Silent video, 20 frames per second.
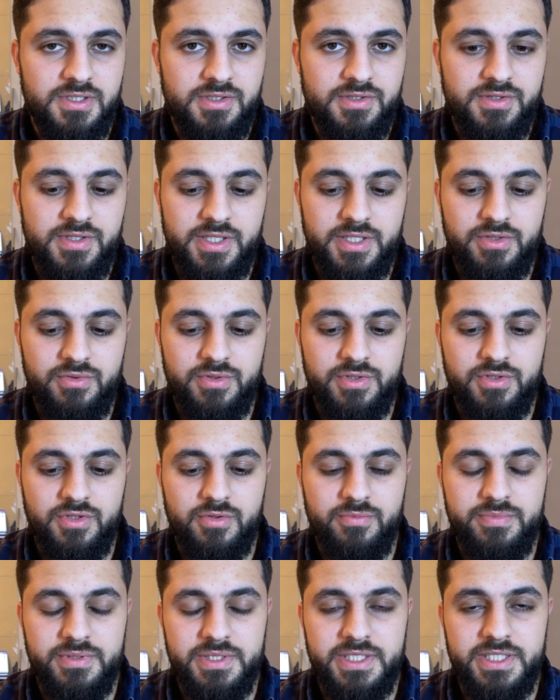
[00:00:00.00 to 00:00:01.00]
that you are
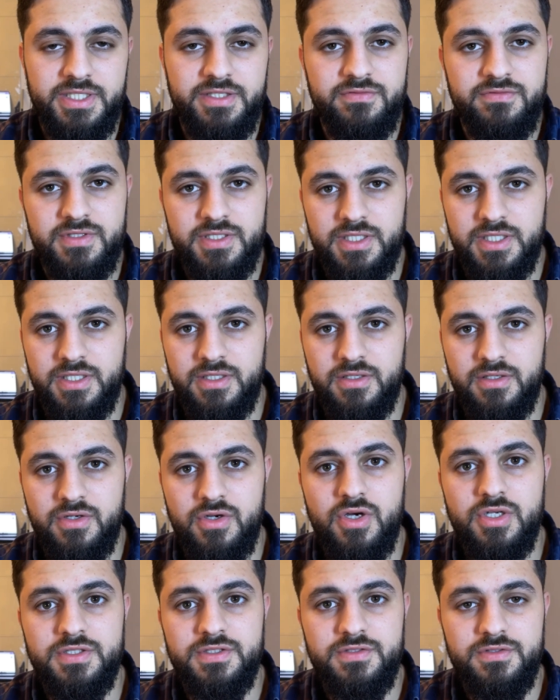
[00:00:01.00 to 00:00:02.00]
not believing in
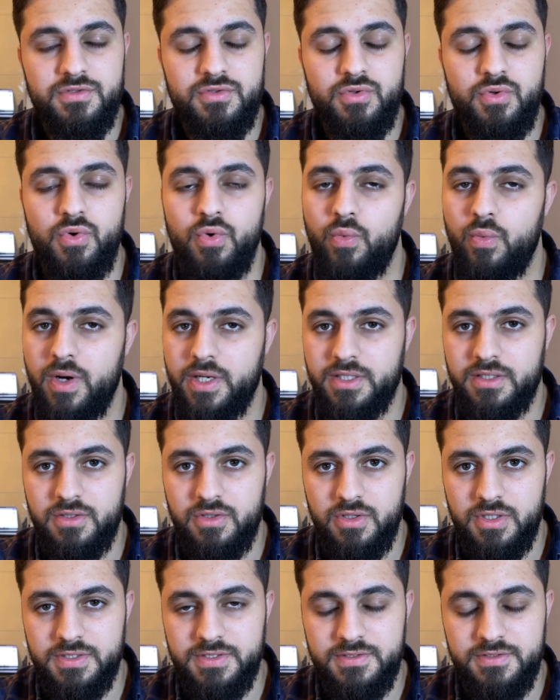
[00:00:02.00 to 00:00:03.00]
God or one
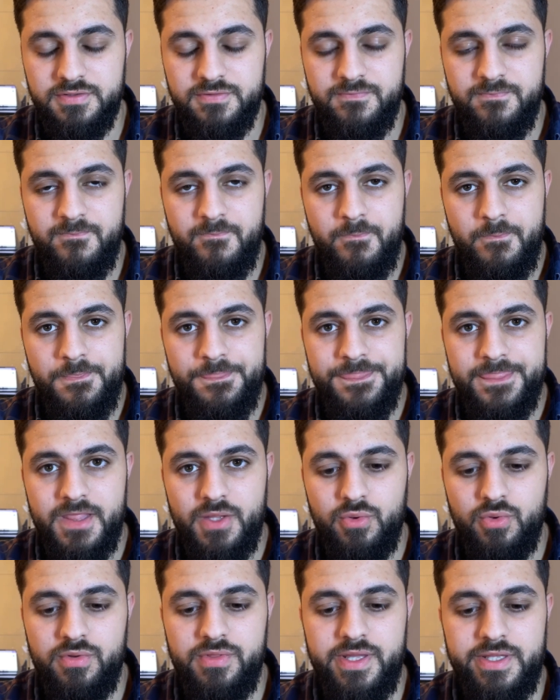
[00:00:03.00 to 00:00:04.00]
God,
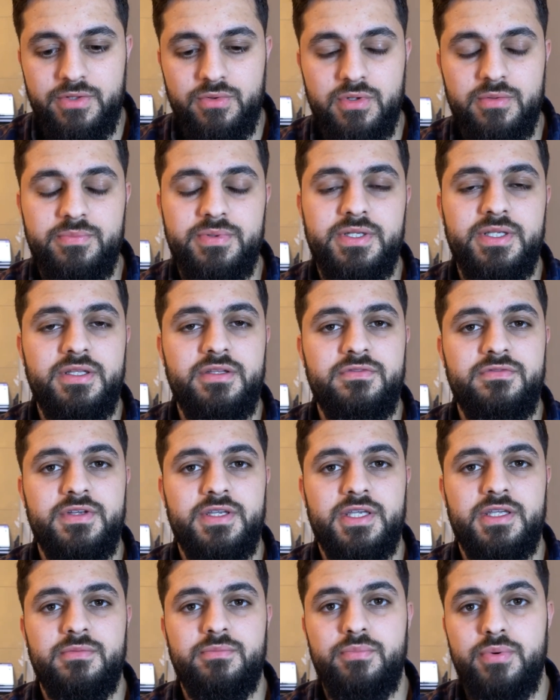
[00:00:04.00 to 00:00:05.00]
or that you are believing
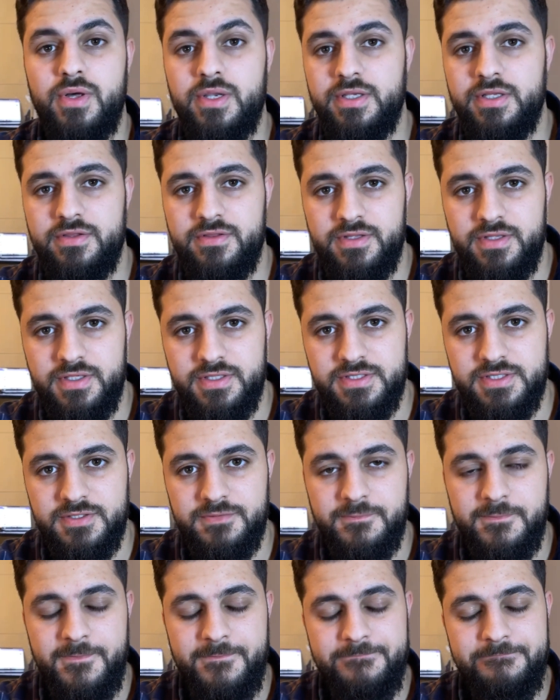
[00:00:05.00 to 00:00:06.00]
in
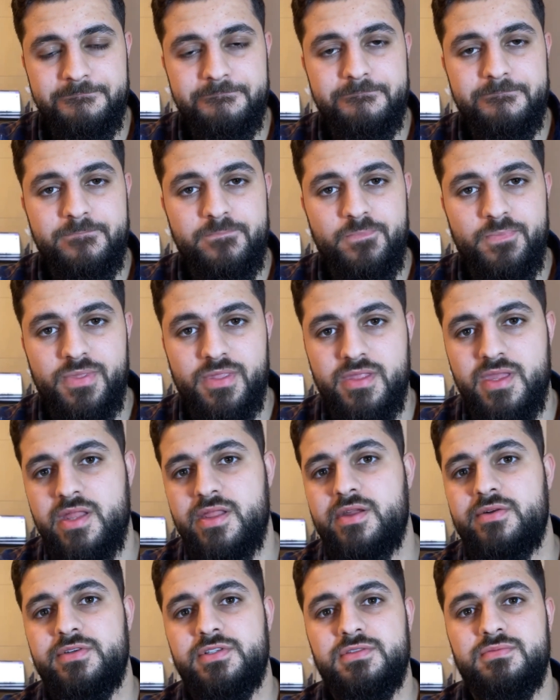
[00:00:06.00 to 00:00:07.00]
polytheism, that
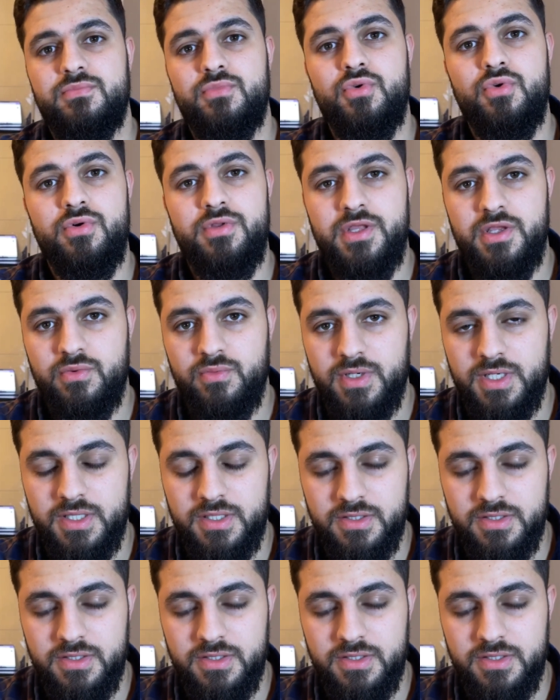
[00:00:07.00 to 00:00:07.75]
there is more than one